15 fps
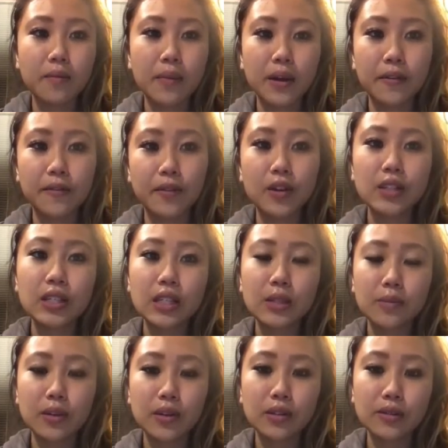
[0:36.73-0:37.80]
My first
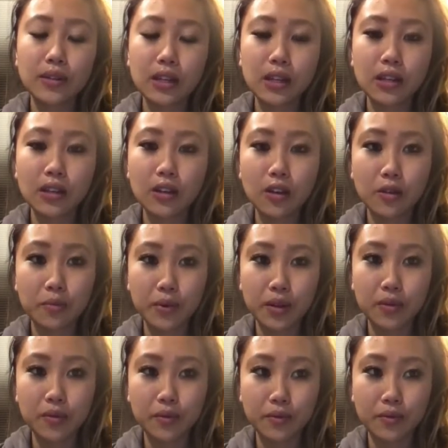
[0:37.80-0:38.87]
experience with Ethiopian